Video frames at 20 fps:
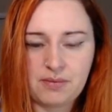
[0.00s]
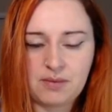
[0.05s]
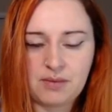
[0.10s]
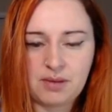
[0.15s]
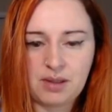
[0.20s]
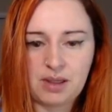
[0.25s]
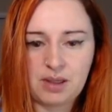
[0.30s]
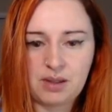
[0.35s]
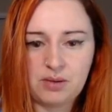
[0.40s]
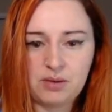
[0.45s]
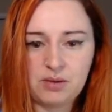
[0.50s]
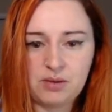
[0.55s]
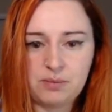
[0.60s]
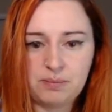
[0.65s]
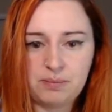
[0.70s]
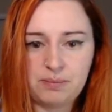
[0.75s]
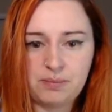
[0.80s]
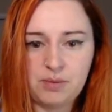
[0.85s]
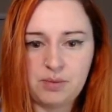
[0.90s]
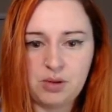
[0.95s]
I could
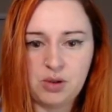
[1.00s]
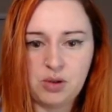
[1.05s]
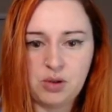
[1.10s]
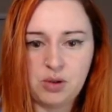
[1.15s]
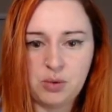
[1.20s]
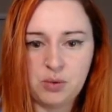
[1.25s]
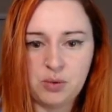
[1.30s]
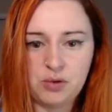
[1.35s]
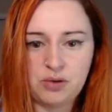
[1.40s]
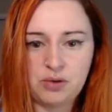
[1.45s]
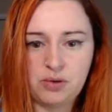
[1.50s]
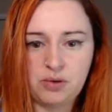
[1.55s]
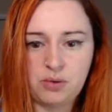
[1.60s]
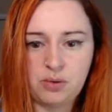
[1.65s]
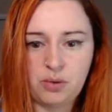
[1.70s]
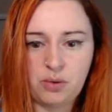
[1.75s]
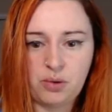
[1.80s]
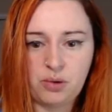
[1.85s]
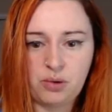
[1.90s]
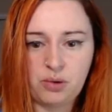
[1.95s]
use the
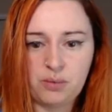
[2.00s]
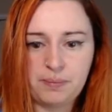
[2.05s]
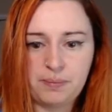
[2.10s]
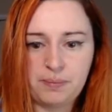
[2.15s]
null.